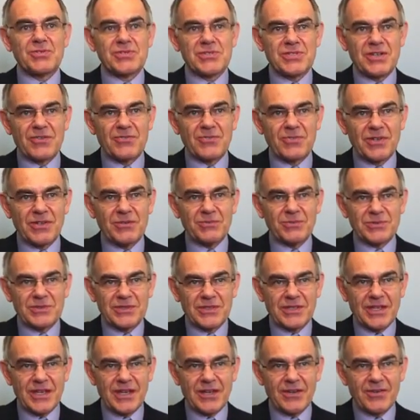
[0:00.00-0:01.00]
was never able
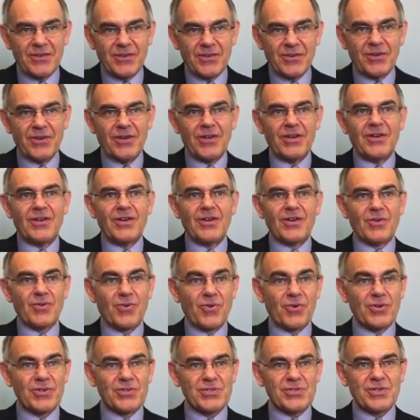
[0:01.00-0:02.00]
to get her
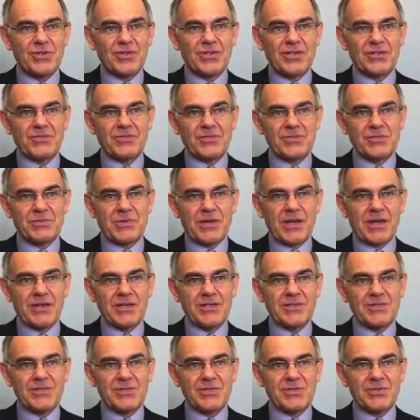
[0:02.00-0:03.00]
cortisol levels
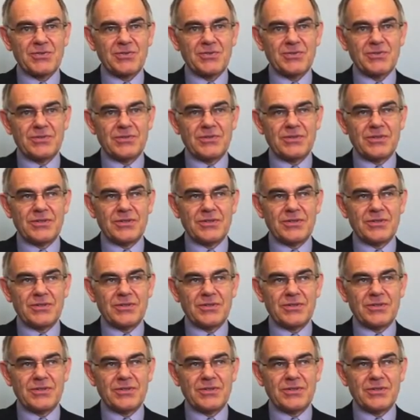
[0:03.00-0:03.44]
back into